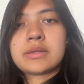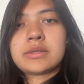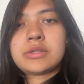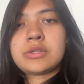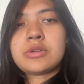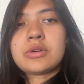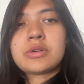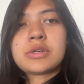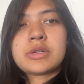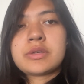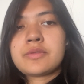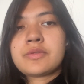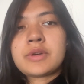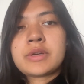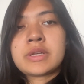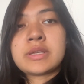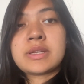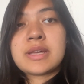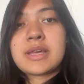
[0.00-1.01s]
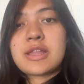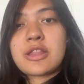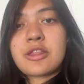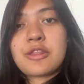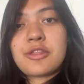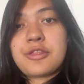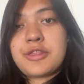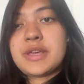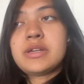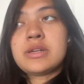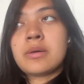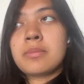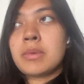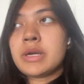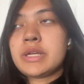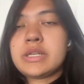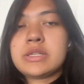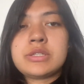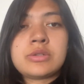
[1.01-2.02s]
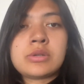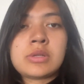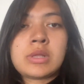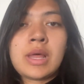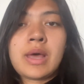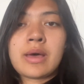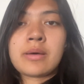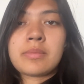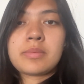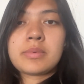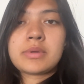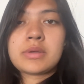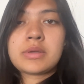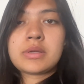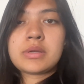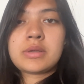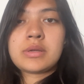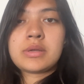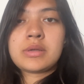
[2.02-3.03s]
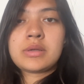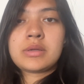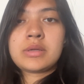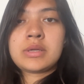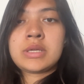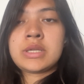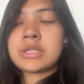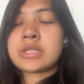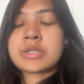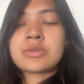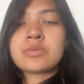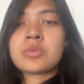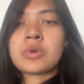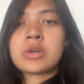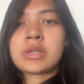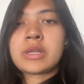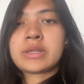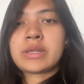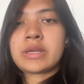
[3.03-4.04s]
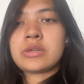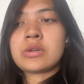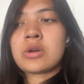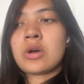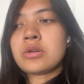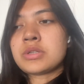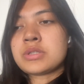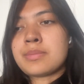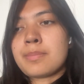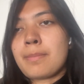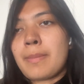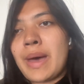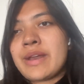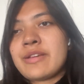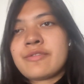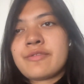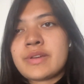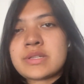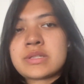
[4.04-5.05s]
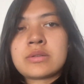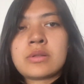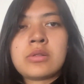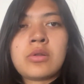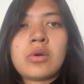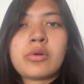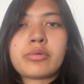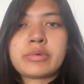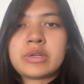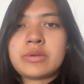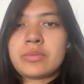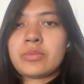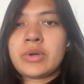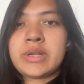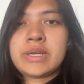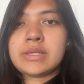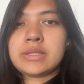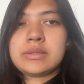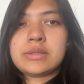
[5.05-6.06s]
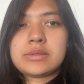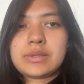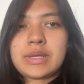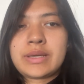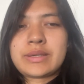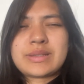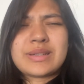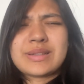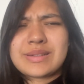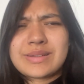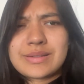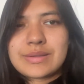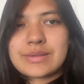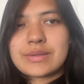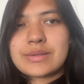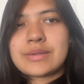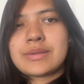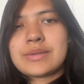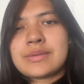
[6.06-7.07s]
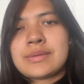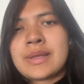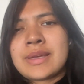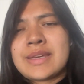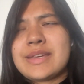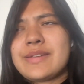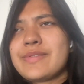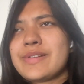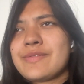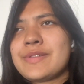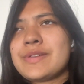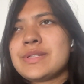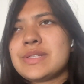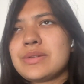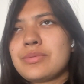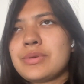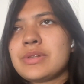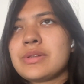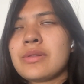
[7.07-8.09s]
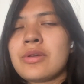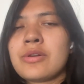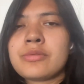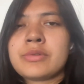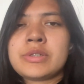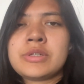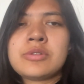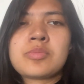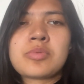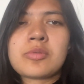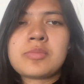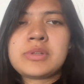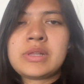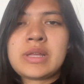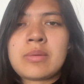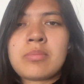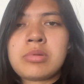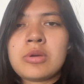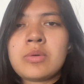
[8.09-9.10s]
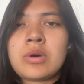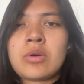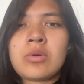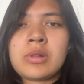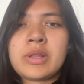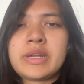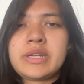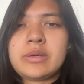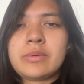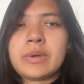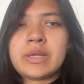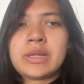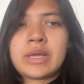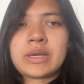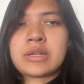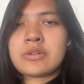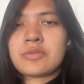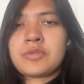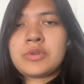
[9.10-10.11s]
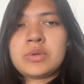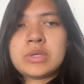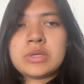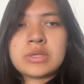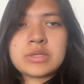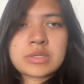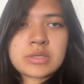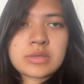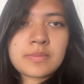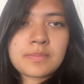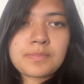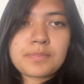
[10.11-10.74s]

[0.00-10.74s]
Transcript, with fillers: You're not gonna fucking think money into your lap. It doesn't work like that. You can't just manifest the lottery winning. Like, like even if you did win the lottery, you'd probably like blow it all anyway, like in a few years.